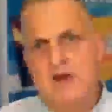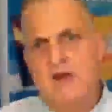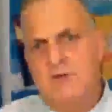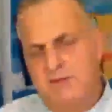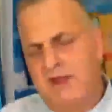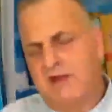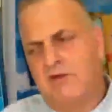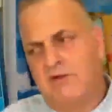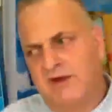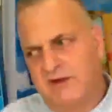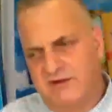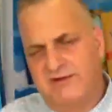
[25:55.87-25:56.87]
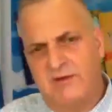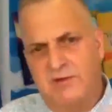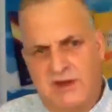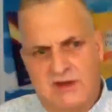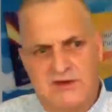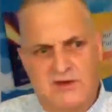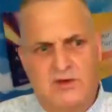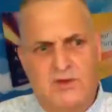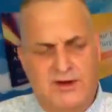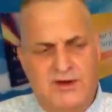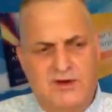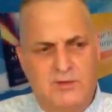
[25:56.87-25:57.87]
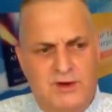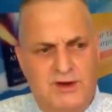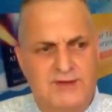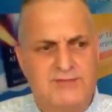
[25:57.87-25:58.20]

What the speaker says: we make arrangements and we can do it one-on-one.